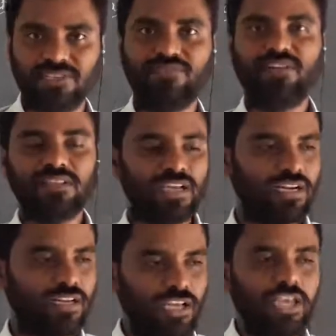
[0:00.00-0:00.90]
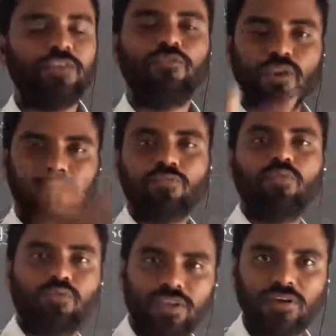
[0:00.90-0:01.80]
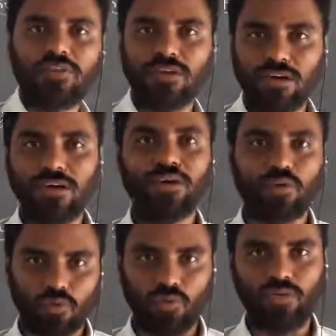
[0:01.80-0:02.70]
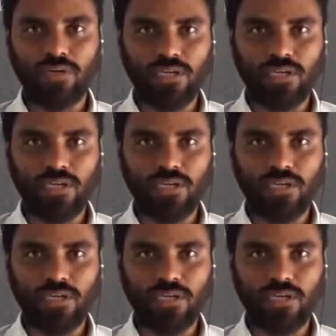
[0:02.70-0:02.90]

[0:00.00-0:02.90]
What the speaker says: For that, if you are moving on the road